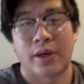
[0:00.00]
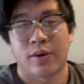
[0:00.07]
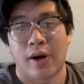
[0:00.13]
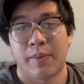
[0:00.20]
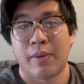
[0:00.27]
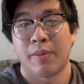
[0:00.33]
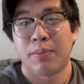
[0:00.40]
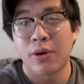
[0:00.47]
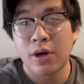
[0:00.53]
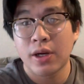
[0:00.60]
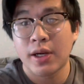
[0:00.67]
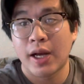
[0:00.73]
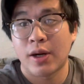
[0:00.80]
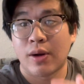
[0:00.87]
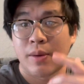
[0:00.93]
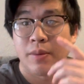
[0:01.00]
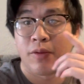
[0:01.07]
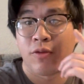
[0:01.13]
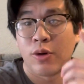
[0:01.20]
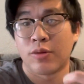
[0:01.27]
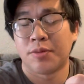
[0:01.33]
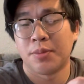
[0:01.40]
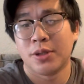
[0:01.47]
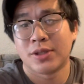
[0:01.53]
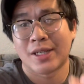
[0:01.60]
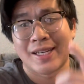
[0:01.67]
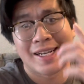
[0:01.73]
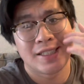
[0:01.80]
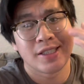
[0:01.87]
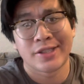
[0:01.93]
grabbed my book, I grabbed my phone for music,
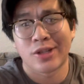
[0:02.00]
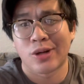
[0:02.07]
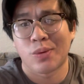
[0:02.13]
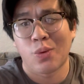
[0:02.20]
and I just started